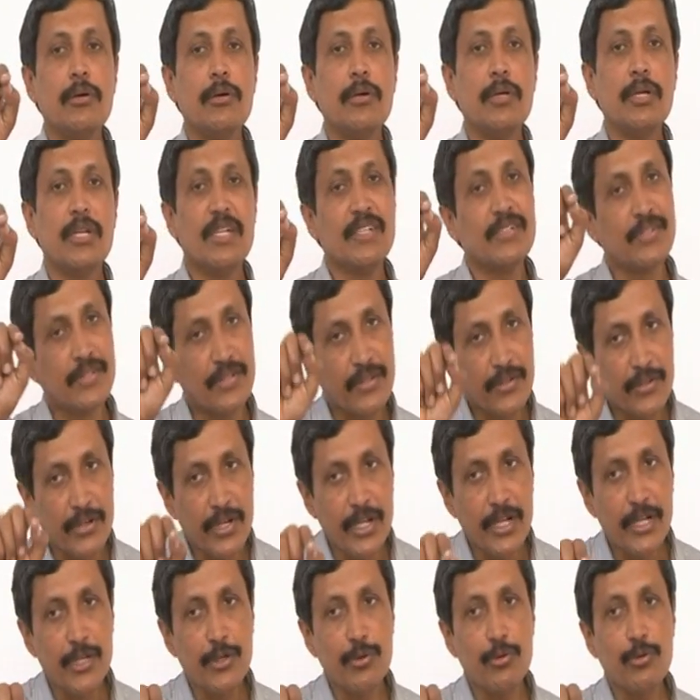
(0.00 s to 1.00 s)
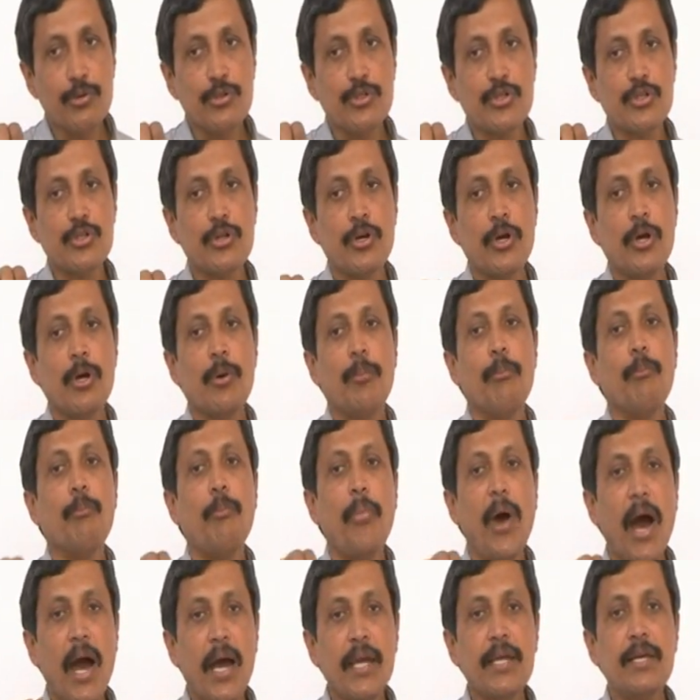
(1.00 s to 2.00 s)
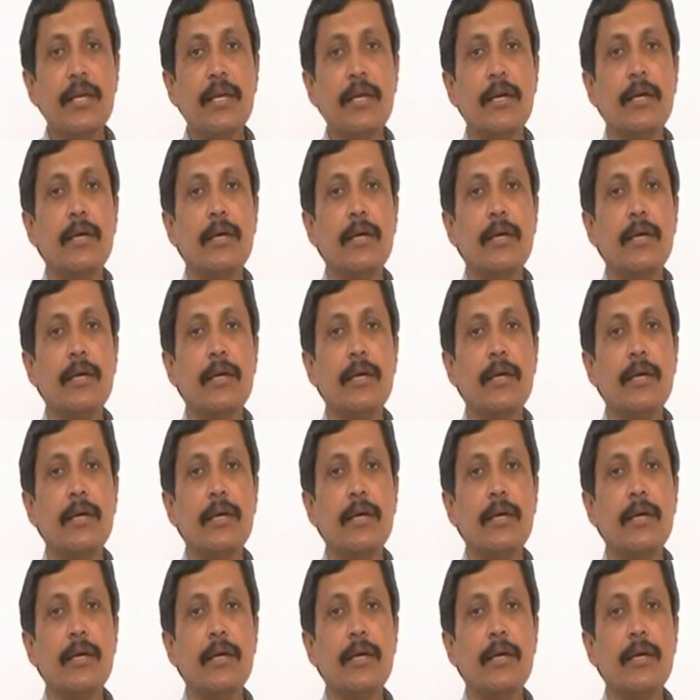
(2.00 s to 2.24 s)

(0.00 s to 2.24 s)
is reduced by